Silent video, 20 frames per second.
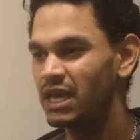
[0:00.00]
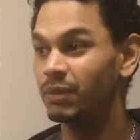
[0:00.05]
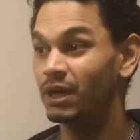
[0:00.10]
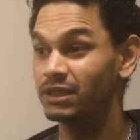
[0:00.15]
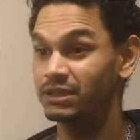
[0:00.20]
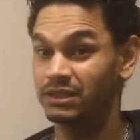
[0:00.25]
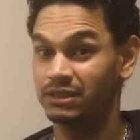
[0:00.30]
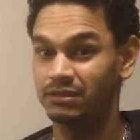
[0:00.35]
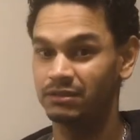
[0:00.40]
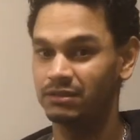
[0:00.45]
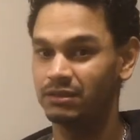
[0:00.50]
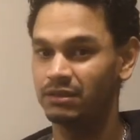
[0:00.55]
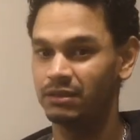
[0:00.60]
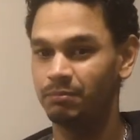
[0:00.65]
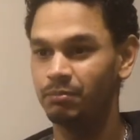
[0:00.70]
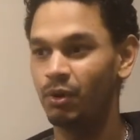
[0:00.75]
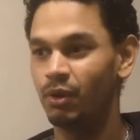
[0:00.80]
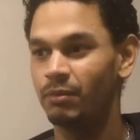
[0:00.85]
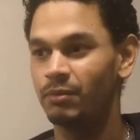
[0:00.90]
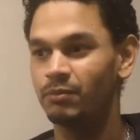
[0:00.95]
But
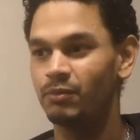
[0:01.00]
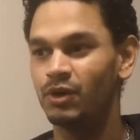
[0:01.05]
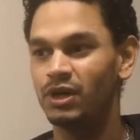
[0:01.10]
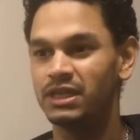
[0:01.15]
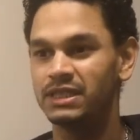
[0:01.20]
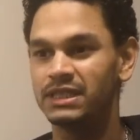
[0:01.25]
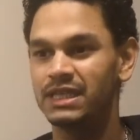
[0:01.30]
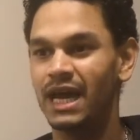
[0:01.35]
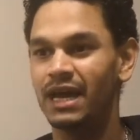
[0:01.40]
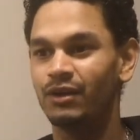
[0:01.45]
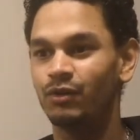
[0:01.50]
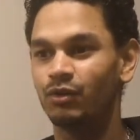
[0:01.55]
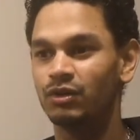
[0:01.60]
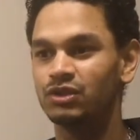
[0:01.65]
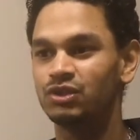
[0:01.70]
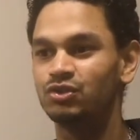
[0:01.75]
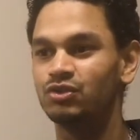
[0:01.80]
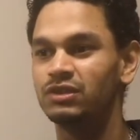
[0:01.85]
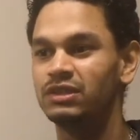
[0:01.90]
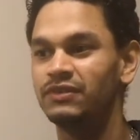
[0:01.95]
the problem was I
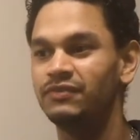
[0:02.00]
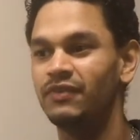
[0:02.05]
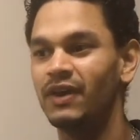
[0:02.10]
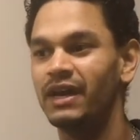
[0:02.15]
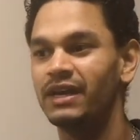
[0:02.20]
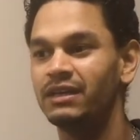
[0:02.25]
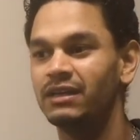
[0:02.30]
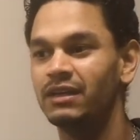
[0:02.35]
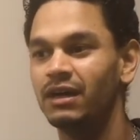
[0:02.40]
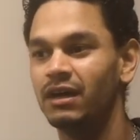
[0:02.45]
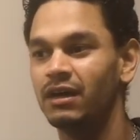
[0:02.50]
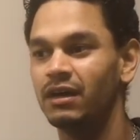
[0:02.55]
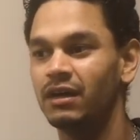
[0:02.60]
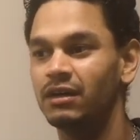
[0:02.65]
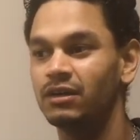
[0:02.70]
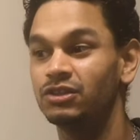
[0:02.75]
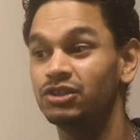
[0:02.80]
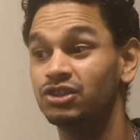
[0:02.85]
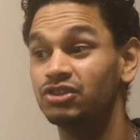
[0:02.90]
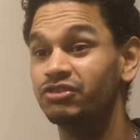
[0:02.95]
also defined a
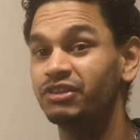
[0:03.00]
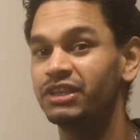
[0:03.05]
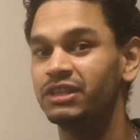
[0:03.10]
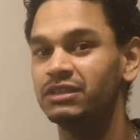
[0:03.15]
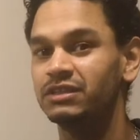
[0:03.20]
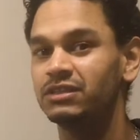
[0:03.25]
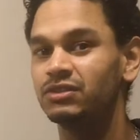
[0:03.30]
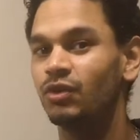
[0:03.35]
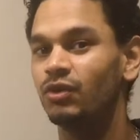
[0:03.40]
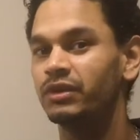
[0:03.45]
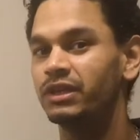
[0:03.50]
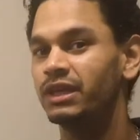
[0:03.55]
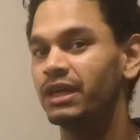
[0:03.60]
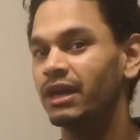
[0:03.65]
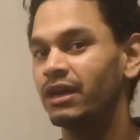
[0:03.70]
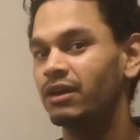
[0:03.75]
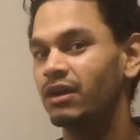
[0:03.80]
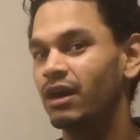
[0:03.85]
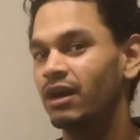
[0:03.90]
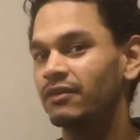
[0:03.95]
constraint on the
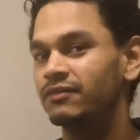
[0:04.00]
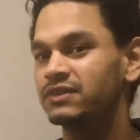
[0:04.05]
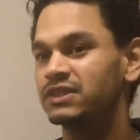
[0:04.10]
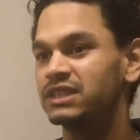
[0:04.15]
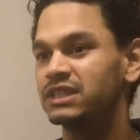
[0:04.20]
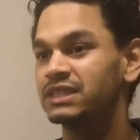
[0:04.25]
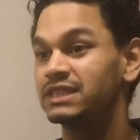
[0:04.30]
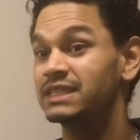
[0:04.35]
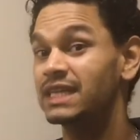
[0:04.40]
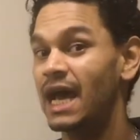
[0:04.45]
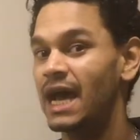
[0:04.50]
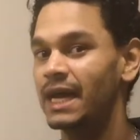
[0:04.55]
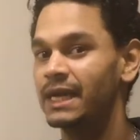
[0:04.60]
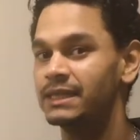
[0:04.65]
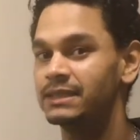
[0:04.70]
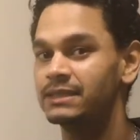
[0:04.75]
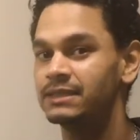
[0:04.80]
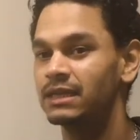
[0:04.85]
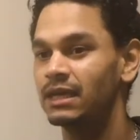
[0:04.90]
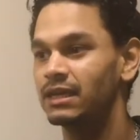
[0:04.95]
aircraft's
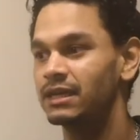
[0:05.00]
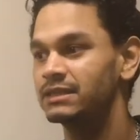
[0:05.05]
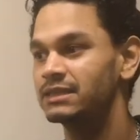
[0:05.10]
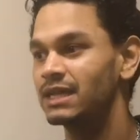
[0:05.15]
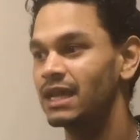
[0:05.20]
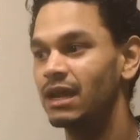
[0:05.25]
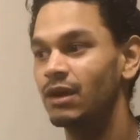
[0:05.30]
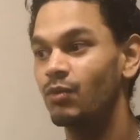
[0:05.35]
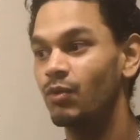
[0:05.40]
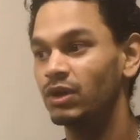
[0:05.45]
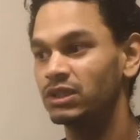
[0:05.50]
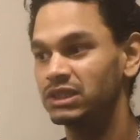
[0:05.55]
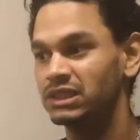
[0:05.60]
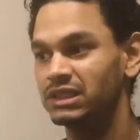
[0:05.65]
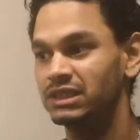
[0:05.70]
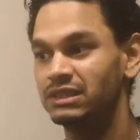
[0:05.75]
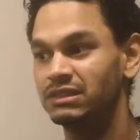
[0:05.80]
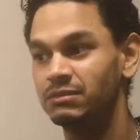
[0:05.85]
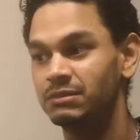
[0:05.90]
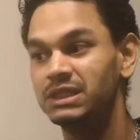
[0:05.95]
size, and I said I
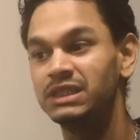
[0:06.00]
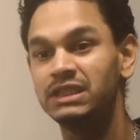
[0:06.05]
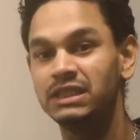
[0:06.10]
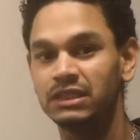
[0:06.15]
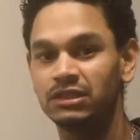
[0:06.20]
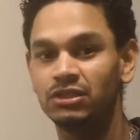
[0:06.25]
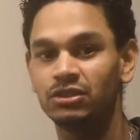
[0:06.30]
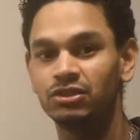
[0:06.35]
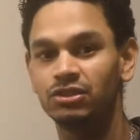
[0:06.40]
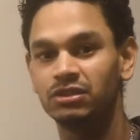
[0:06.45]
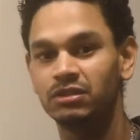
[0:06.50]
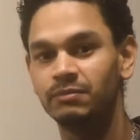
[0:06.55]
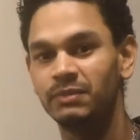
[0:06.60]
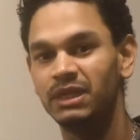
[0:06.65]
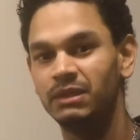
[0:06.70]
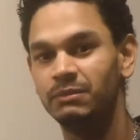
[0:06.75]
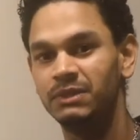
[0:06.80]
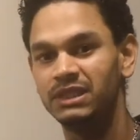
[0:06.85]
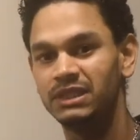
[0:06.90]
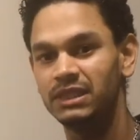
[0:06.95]
wanted it to be 600
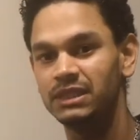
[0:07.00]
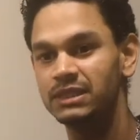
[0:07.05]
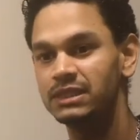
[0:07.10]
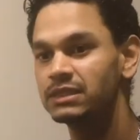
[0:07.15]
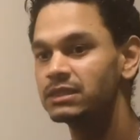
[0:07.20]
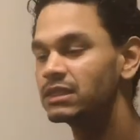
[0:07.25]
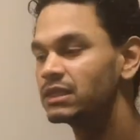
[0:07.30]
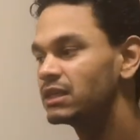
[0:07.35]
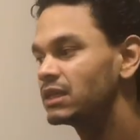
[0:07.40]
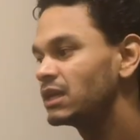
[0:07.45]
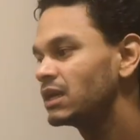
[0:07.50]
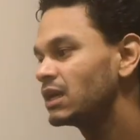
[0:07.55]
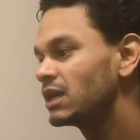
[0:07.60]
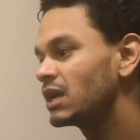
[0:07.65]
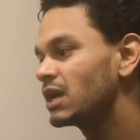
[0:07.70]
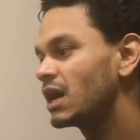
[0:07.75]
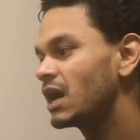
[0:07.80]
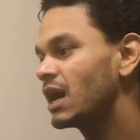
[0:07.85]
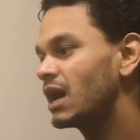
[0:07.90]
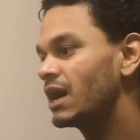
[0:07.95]
millimeters,
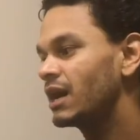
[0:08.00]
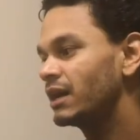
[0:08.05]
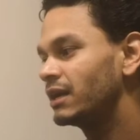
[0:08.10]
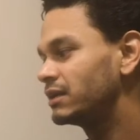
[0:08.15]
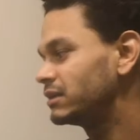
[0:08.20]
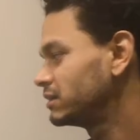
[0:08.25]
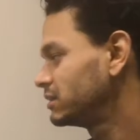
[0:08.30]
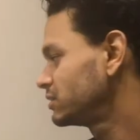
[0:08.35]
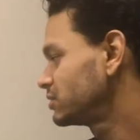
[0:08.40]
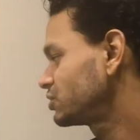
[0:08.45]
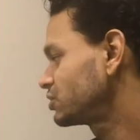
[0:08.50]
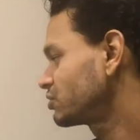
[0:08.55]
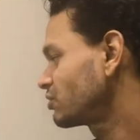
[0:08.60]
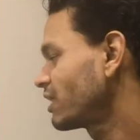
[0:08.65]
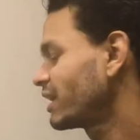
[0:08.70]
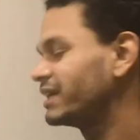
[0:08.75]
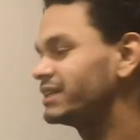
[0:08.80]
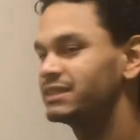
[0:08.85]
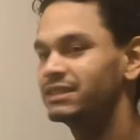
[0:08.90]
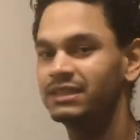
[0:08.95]
and
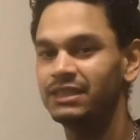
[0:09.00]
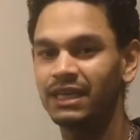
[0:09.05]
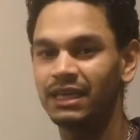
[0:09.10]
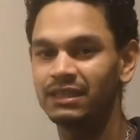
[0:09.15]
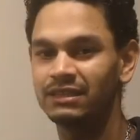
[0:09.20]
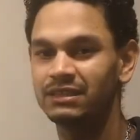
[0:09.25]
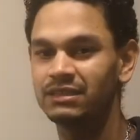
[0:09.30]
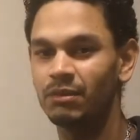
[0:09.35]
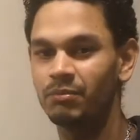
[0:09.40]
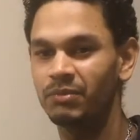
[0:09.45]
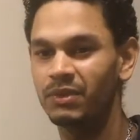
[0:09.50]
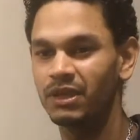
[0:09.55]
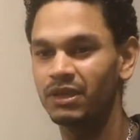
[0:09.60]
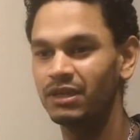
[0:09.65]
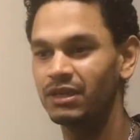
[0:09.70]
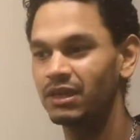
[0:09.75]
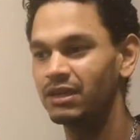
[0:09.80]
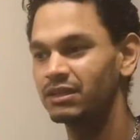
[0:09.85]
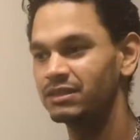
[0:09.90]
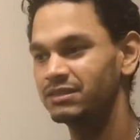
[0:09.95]
trying to get
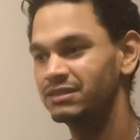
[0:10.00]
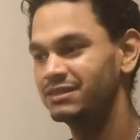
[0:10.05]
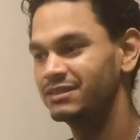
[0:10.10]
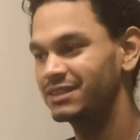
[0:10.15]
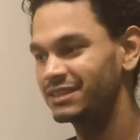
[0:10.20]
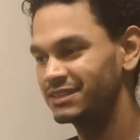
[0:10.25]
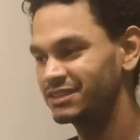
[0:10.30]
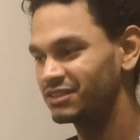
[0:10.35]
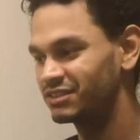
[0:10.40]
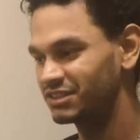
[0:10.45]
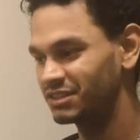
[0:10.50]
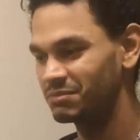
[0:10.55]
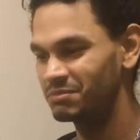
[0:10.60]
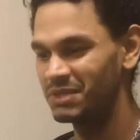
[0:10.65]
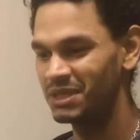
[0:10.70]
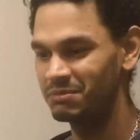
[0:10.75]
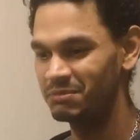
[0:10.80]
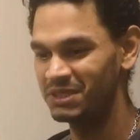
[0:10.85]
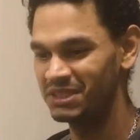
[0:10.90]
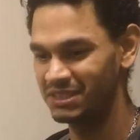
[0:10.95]
something 600
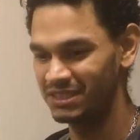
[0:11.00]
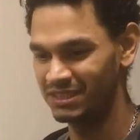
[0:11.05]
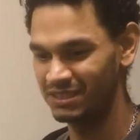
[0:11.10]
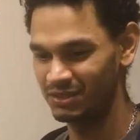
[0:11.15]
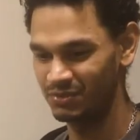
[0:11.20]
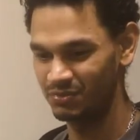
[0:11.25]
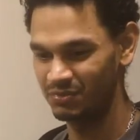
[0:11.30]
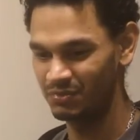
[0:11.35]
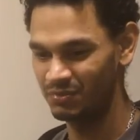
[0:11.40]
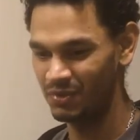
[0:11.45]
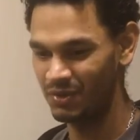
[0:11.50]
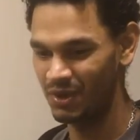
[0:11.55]
millimeters